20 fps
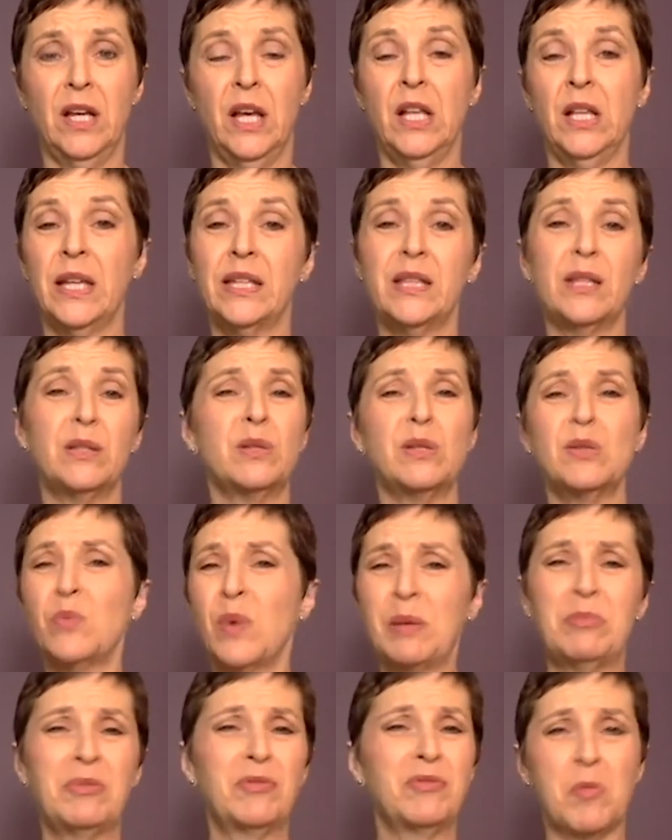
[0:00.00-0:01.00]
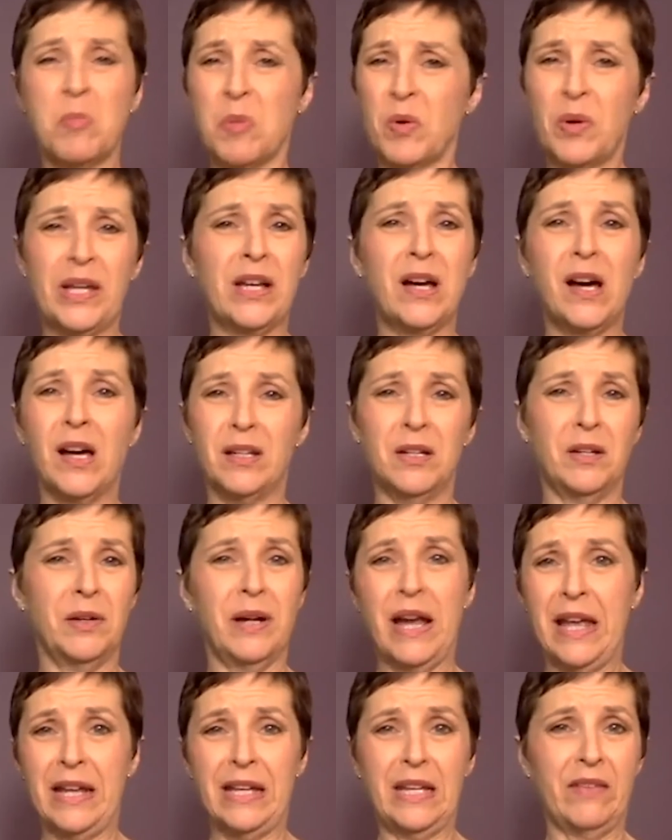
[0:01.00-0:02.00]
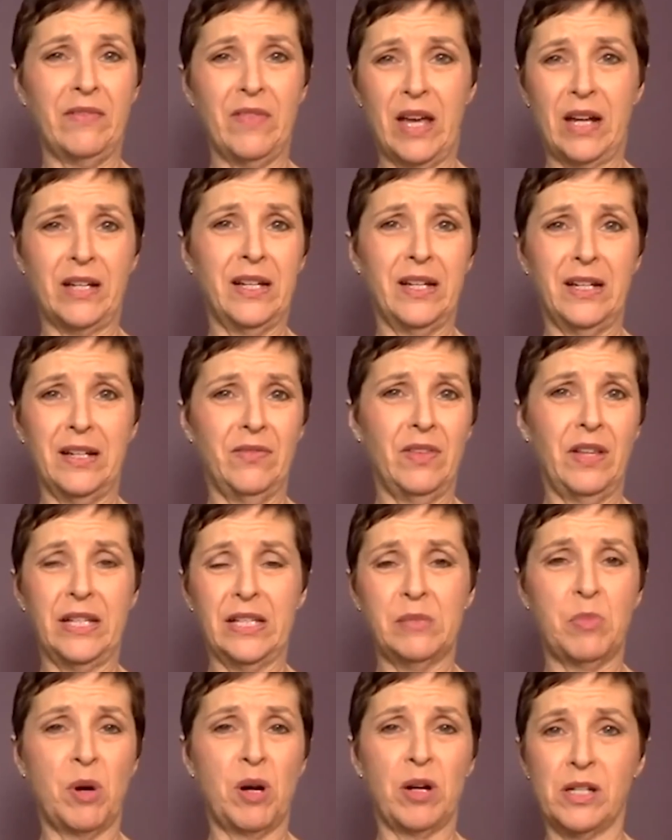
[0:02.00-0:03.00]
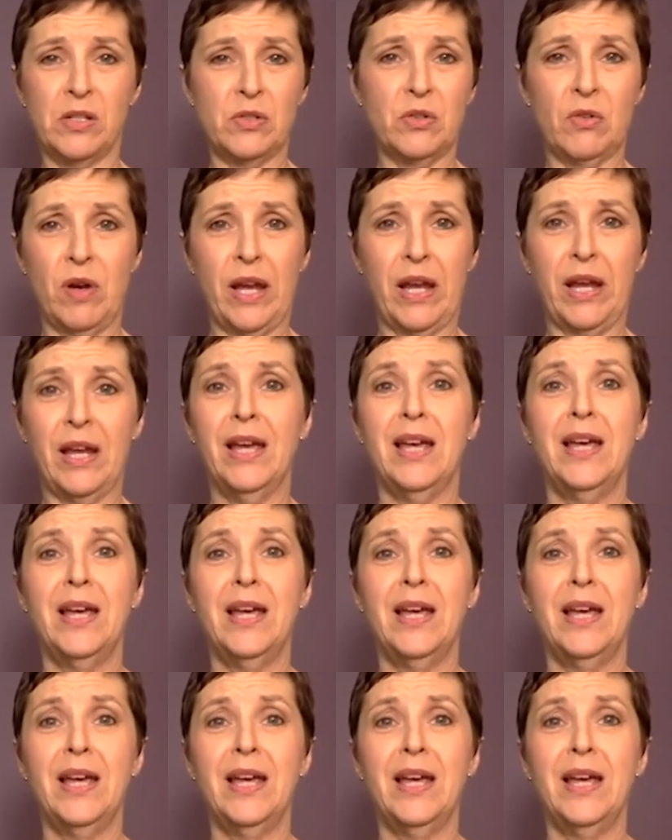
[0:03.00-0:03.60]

Like, this was way before Marie Kondo or any of that kind of like sparking joy.